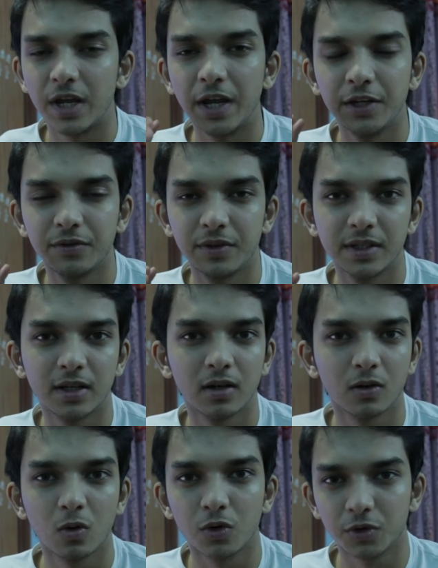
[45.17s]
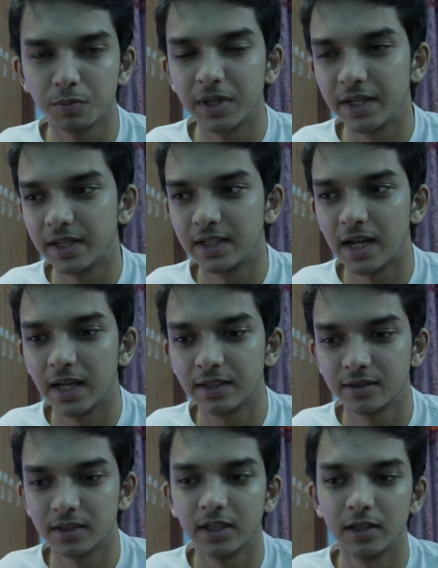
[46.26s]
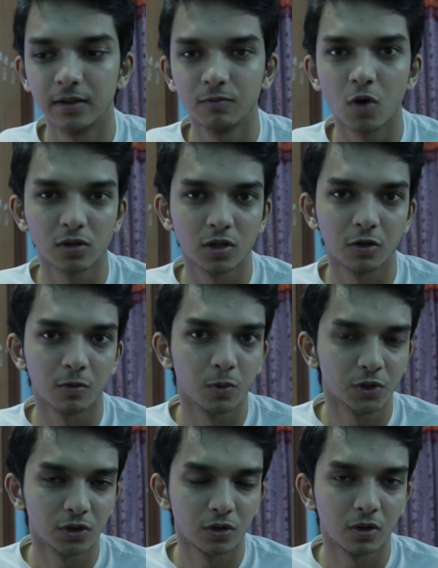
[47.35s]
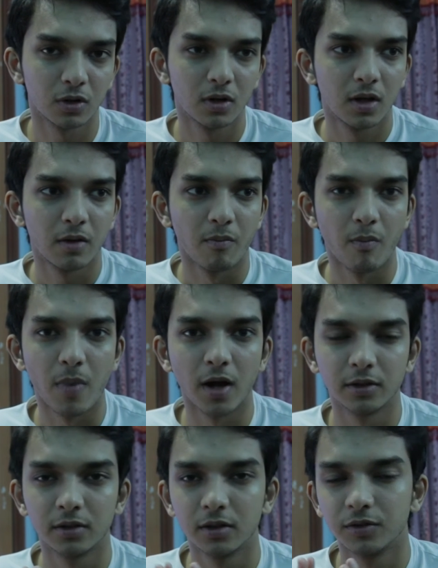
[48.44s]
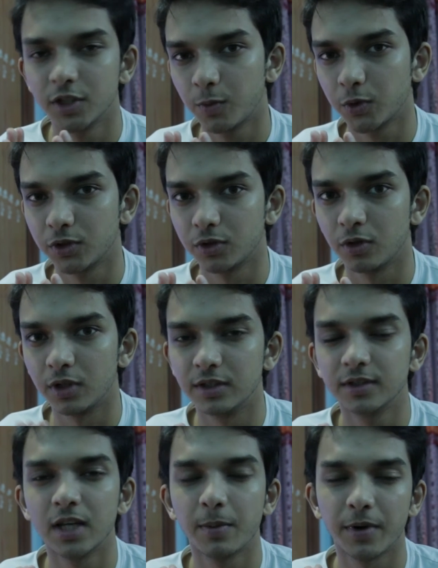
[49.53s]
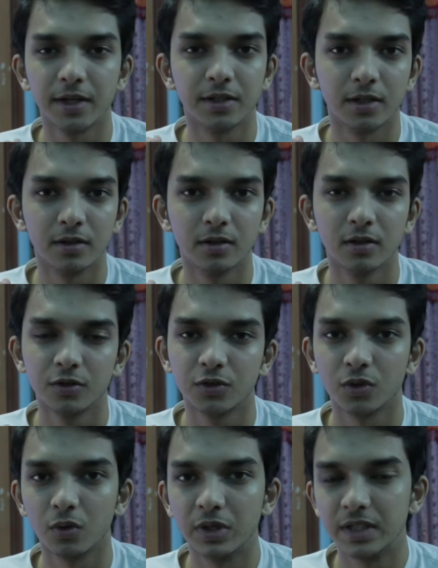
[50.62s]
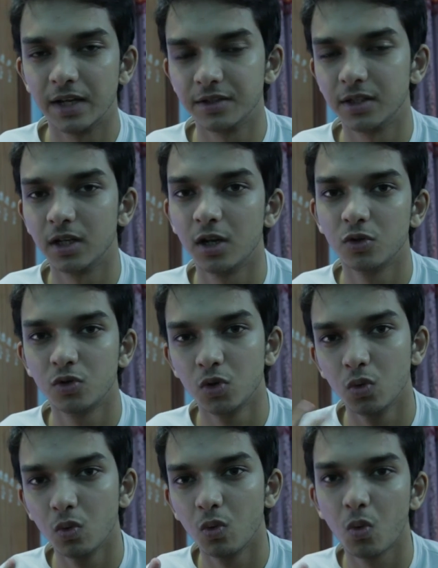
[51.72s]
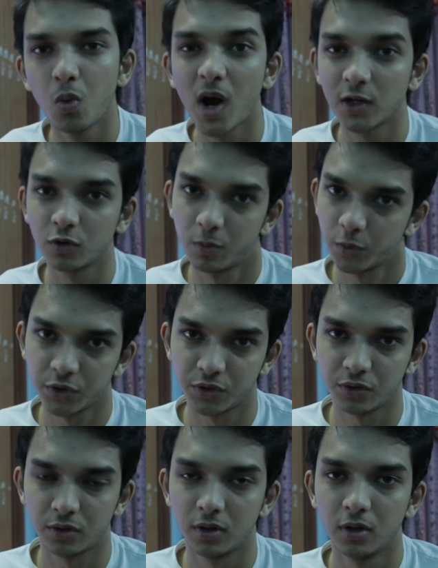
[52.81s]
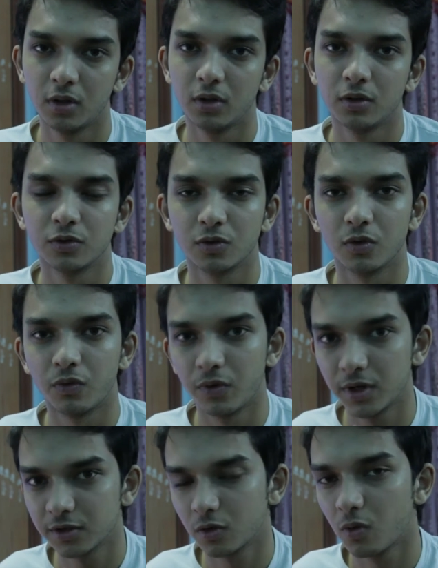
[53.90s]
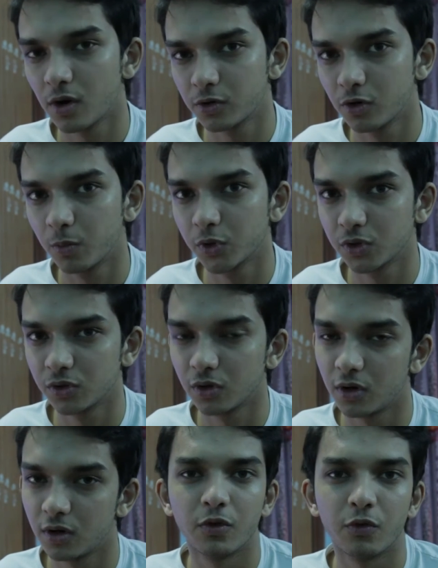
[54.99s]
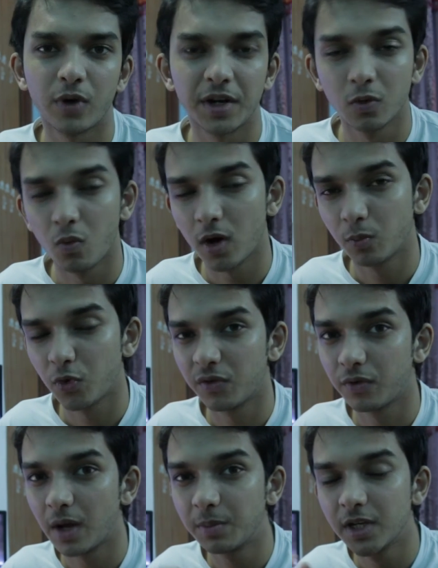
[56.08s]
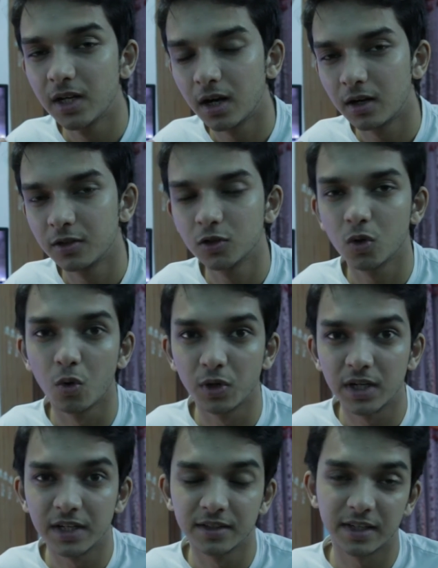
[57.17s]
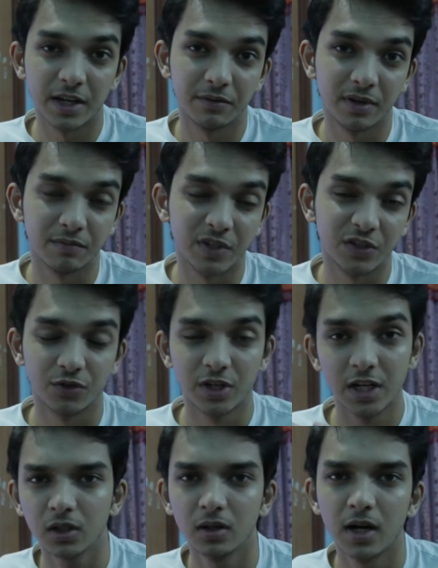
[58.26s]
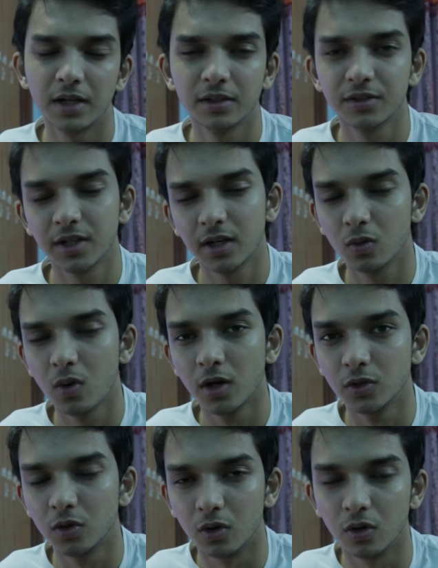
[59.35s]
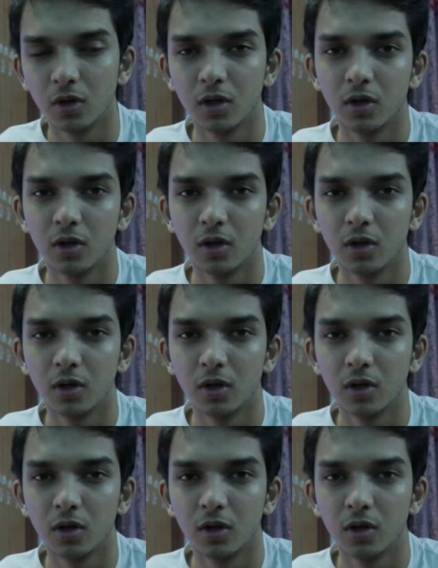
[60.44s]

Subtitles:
8 physical cores, meaning it has a octa-core processor, but this processor is separated, so it has a 2 quad-core processor. So first quad-core processor running 1.5 GHz Cortex A53, and the second quad-core